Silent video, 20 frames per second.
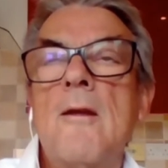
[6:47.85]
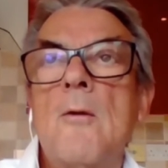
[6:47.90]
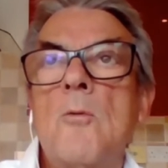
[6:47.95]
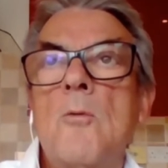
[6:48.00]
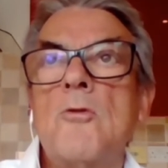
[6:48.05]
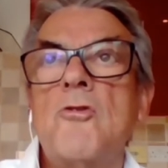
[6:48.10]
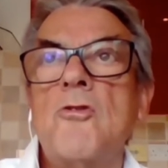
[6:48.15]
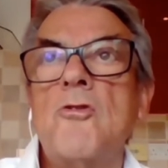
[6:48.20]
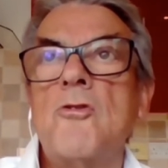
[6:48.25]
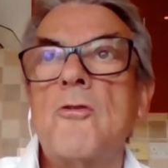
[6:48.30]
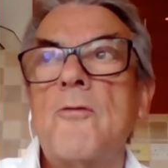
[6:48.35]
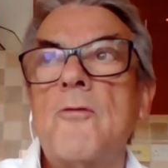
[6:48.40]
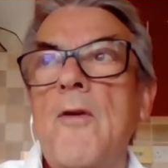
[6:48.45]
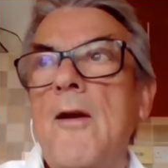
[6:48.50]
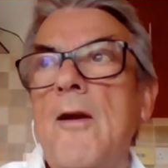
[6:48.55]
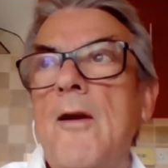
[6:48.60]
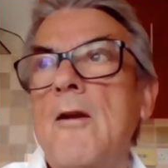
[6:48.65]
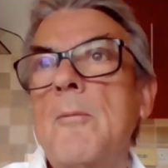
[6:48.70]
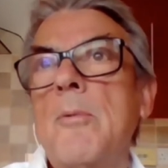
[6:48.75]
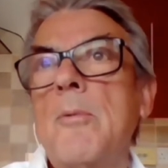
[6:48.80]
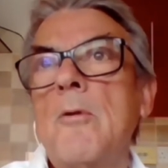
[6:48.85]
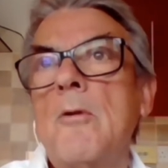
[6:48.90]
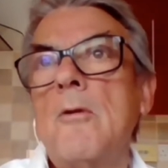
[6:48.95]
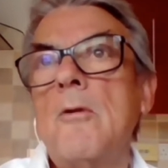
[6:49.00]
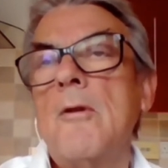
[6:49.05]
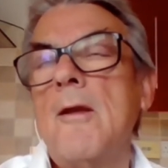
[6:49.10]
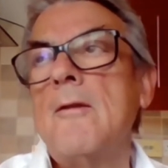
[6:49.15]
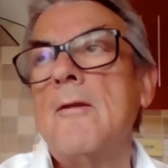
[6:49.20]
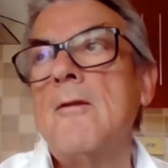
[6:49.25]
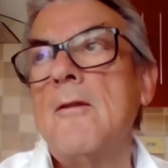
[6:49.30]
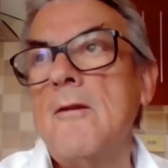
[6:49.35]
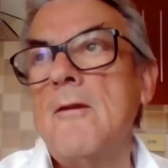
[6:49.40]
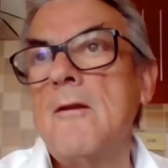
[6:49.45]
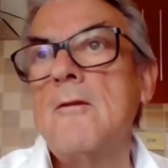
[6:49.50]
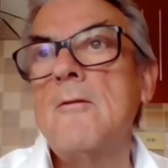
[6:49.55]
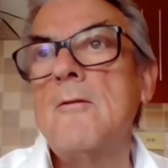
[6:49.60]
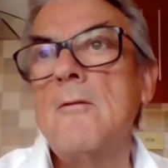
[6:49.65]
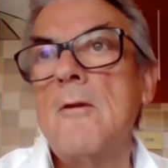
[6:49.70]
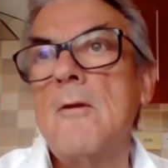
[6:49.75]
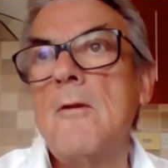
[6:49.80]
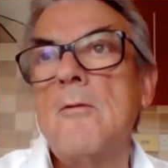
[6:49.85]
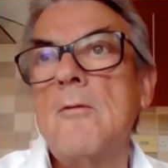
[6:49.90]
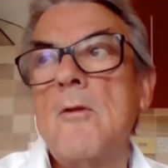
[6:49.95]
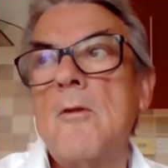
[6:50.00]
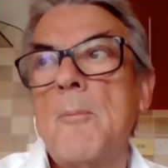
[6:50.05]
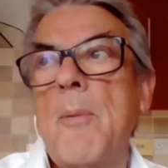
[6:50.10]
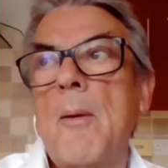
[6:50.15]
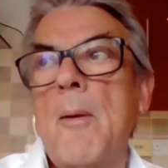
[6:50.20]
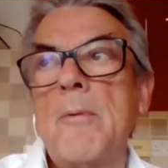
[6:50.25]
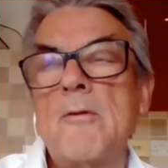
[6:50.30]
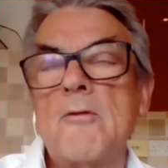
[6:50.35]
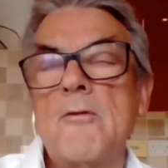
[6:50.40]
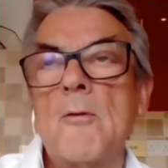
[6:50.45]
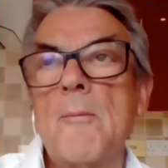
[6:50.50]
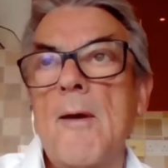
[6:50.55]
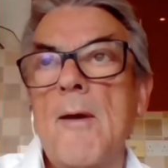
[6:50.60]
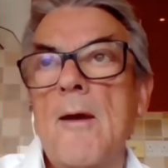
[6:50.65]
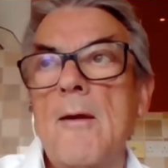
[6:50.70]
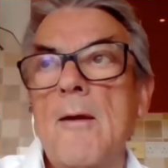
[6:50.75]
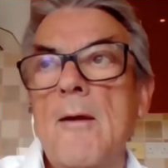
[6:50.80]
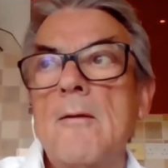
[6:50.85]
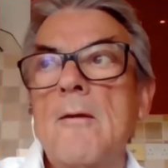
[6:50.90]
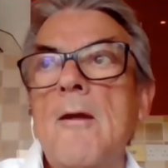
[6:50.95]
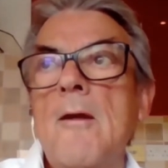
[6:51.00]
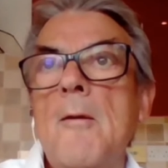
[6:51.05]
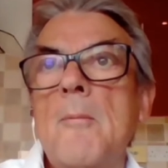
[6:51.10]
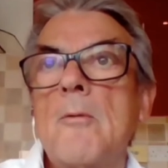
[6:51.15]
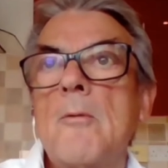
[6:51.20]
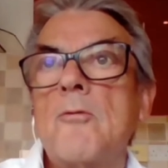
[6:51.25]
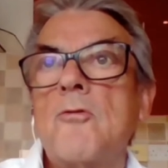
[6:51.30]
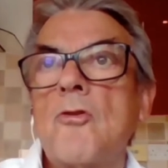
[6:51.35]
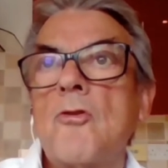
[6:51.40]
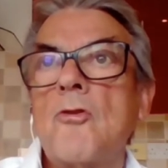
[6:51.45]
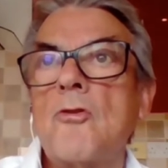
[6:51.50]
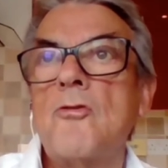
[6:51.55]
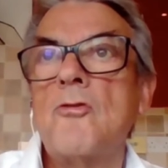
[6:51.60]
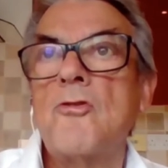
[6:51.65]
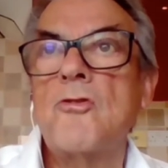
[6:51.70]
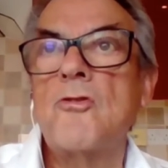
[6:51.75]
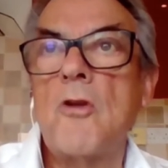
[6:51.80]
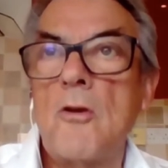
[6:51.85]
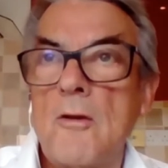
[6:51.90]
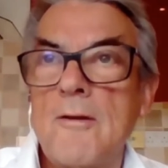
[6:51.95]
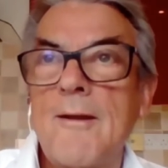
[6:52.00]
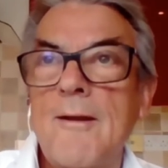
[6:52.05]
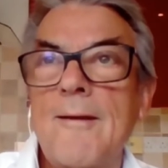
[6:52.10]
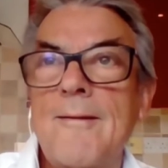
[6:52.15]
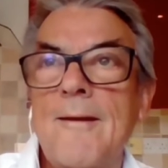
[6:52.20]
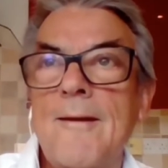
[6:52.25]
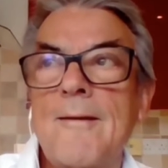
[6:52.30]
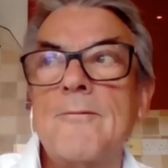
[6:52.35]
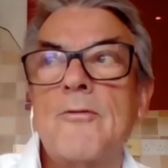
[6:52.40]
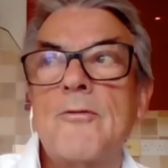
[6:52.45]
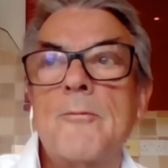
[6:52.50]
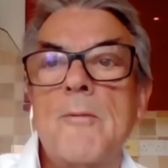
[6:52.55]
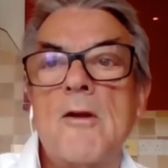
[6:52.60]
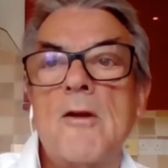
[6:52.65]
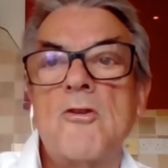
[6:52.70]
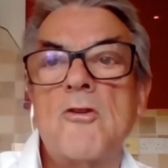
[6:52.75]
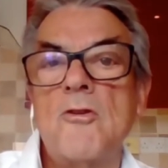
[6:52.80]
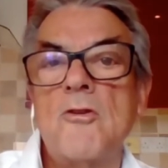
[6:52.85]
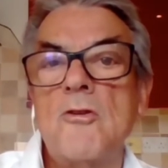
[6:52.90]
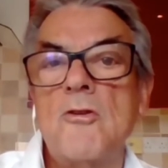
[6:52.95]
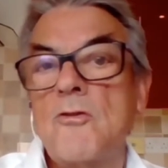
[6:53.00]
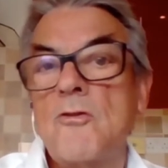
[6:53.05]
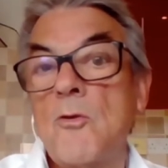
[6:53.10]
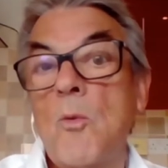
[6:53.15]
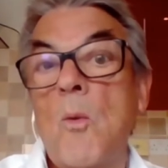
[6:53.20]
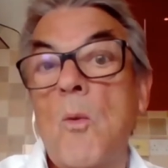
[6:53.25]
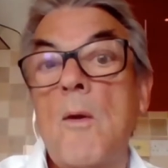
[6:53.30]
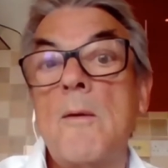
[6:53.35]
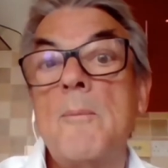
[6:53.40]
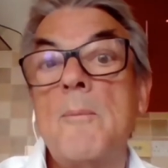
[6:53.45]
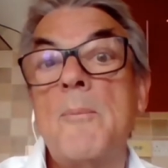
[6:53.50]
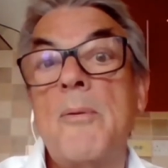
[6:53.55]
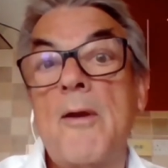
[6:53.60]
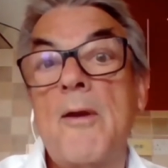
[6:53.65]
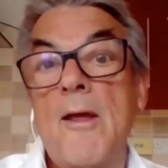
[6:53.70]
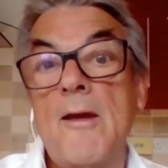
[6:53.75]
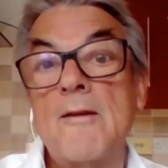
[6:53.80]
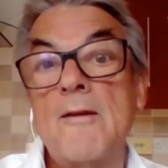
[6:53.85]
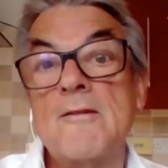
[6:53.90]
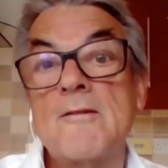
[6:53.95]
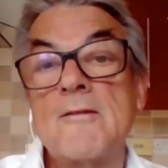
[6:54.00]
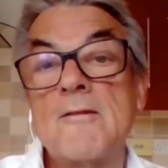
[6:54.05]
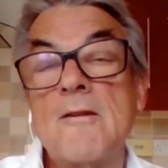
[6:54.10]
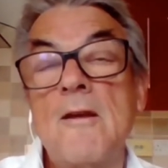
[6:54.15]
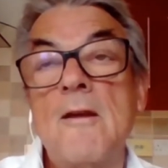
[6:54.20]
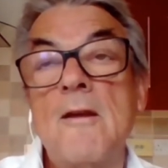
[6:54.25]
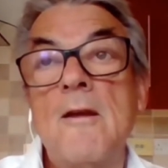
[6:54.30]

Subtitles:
which is available in the public domain, but to consolidate that information into one place